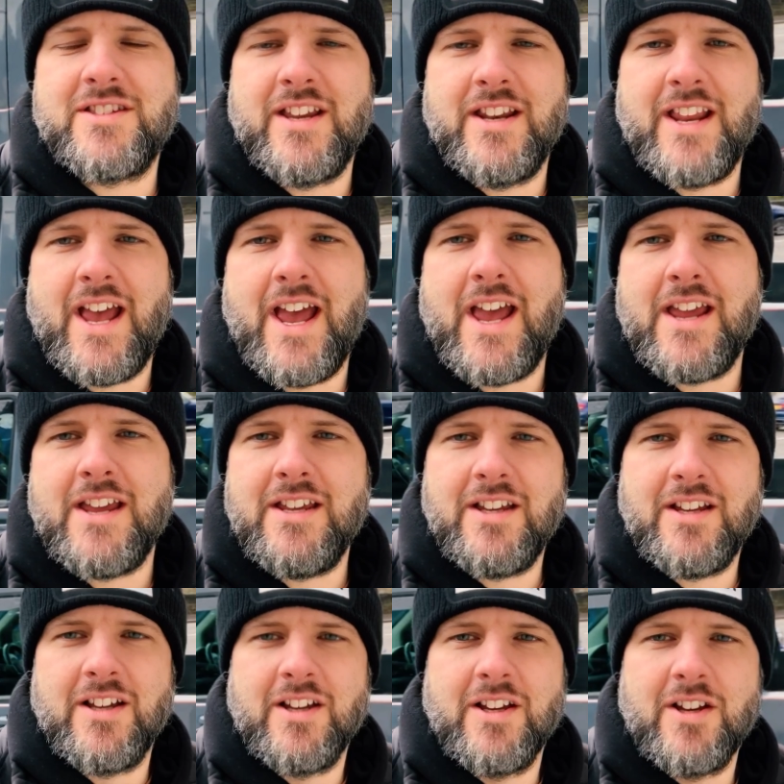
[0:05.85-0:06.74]

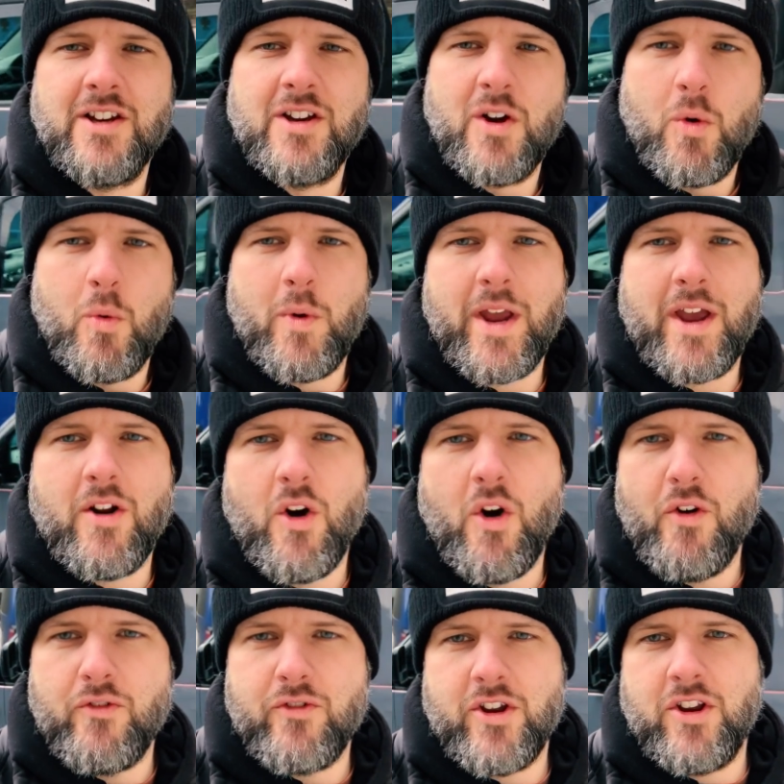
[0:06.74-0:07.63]
Today we are
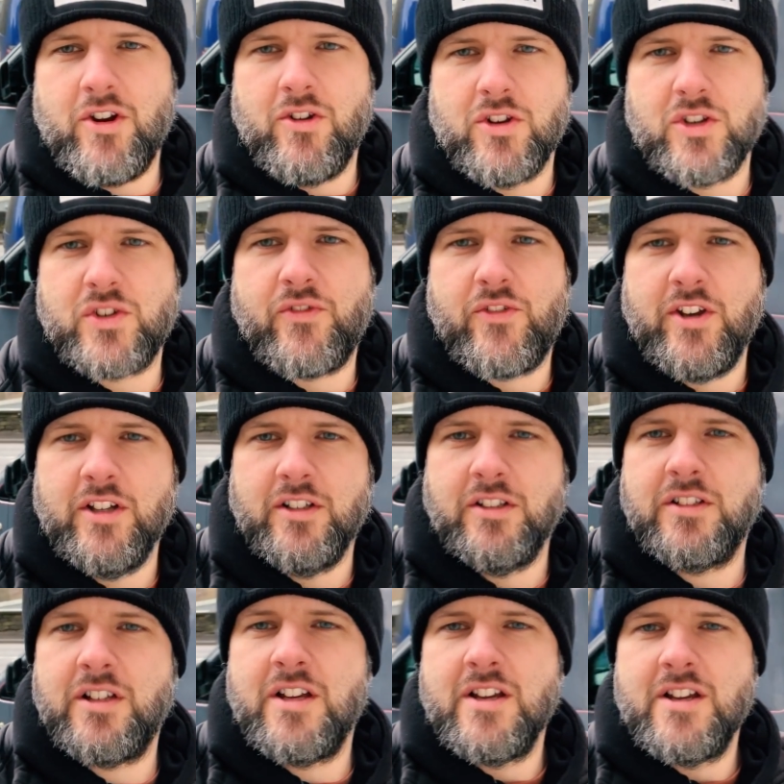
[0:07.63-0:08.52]
over in
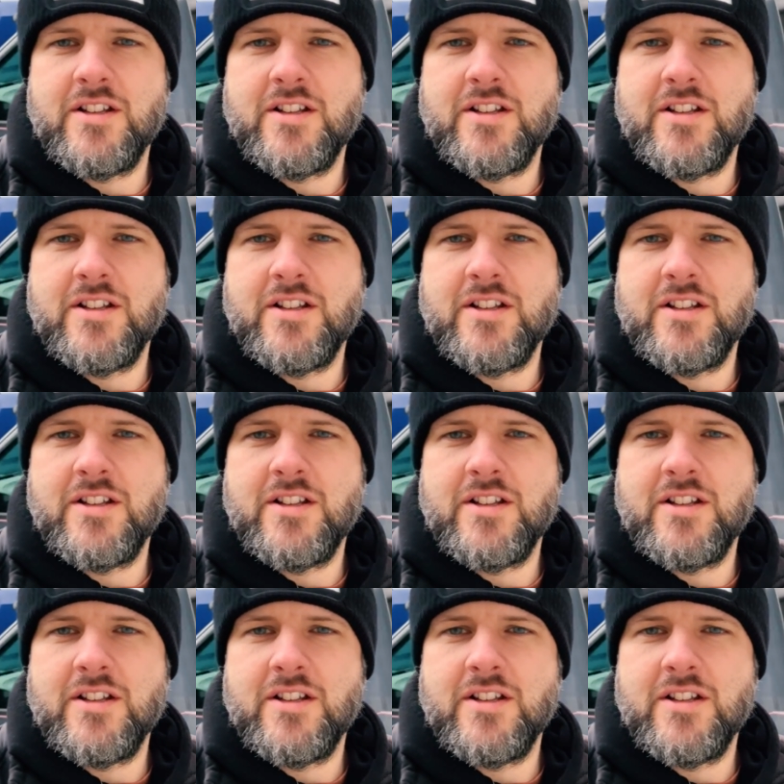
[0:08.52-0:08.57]
Huddersfield